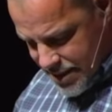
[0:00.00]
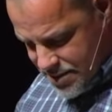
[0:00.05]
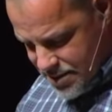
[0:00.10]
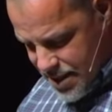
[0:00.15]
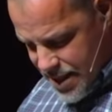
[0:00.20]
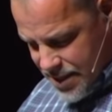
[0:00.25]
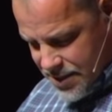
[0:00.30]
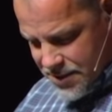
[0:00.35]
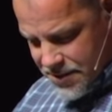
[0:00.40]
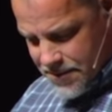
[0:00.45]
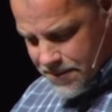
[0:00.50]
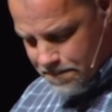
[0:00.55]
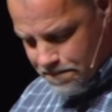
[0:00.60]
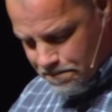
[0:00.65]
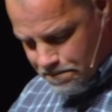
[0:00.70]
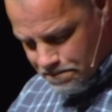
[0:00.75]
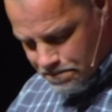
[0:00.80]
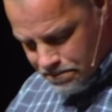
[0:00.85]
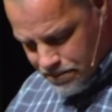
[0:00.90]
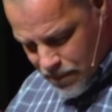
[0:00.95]
this
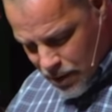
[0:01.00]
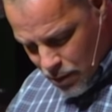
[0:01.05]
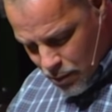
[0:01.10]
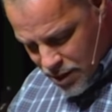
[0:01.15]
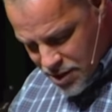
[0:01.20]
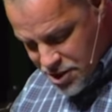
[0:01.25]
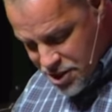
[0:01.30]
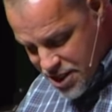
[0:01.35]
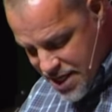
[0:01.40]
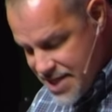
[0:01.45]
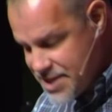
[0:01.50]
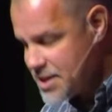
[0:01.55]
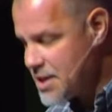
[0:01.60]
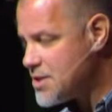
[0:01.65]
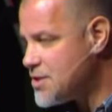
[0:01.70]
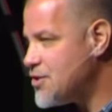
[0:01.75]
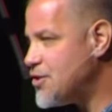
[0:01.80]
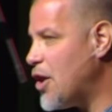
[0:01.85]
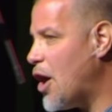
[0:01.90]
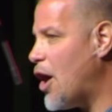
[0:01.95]
When Jesus
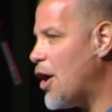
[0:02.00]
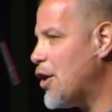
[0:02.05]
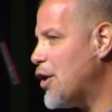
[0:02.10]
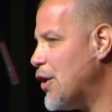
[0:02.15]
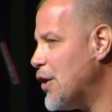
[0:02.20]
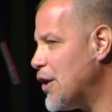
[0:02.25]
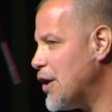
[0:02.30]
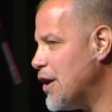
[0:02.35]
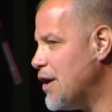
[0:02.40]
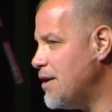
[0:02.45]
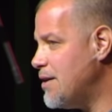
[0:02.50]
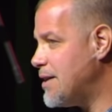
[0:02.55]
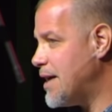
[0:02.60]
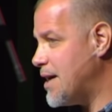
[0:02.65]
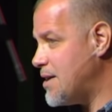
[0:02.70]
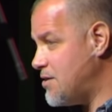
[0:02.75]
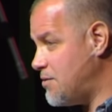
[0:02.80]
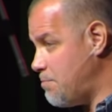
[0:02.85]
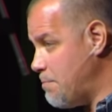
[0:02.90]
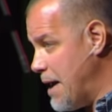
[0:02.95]
saw her, that
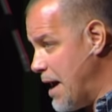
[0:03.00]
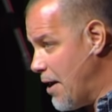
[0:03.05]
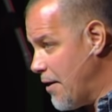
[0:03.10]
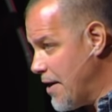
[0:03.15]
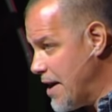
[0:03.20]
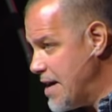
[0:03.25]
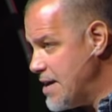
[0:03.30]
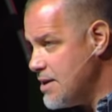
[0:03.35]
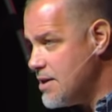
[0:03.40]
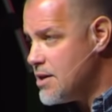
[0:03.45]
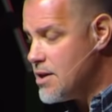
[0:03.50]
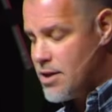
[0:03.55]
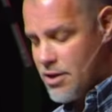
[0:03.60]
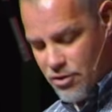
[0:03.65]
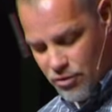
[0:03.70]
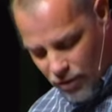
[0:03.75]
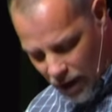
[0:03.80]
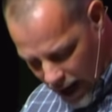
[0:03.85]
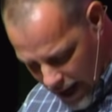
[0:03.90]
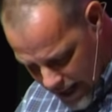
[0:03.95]
is Mary,
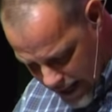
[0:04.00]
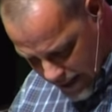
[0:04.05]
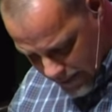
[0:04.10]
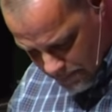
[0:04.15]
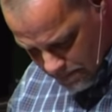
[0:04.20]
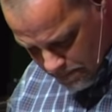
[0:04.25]
crying,